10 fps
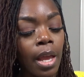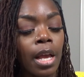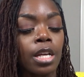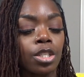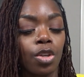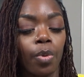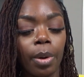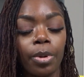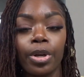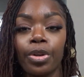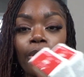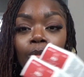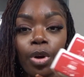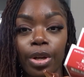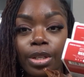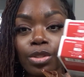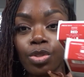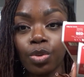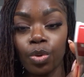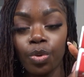So what I'm gonna do, I'm going
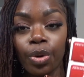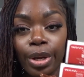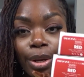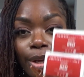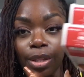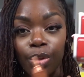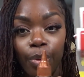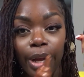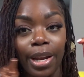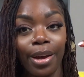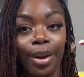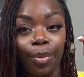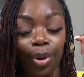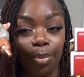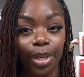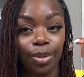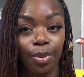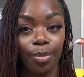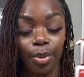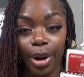to get the red out. I'm gonna mix it
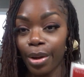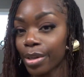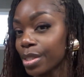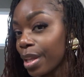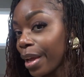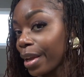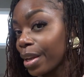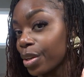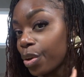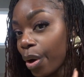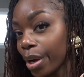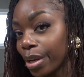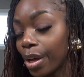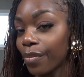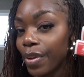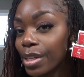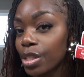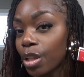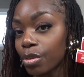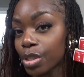with brown until I get it dark enough and as
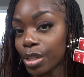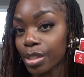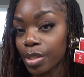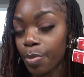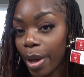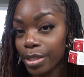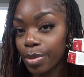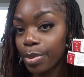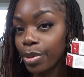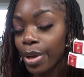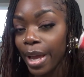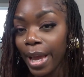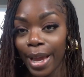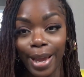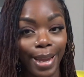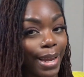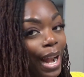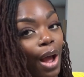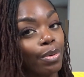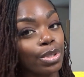close to this as possible, and
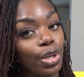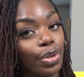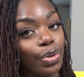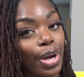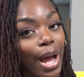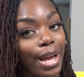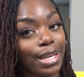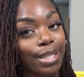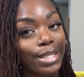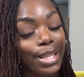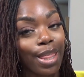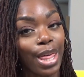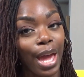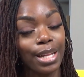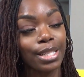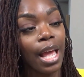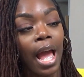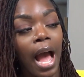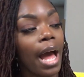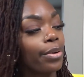I will show you guys that.
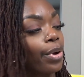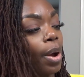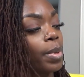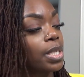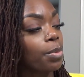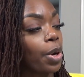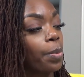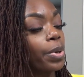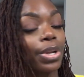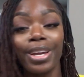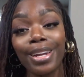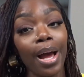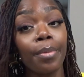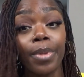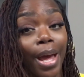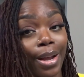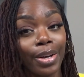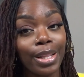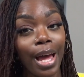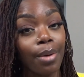I don't know how much I'm gonna put in. I'm not
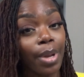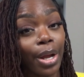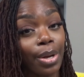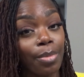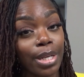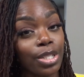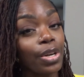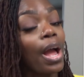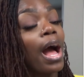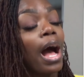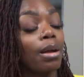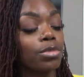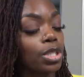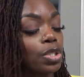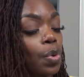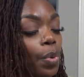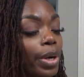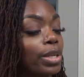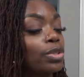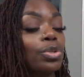gonna lie, I'm not gonna measure. I'm just
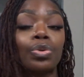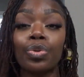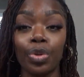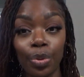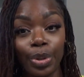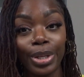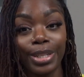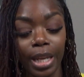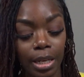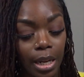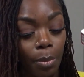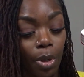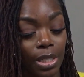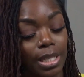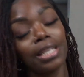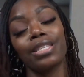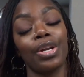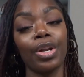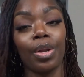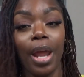going to do it, and then I'm gonna test it
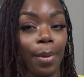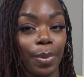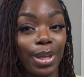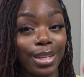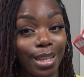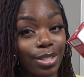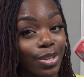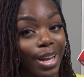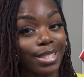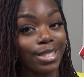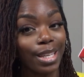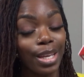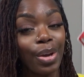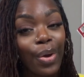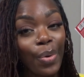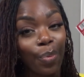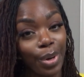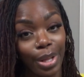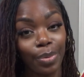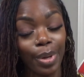on the napkin and let you guys see what
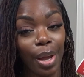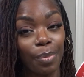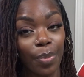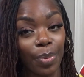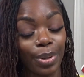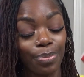color we came up with.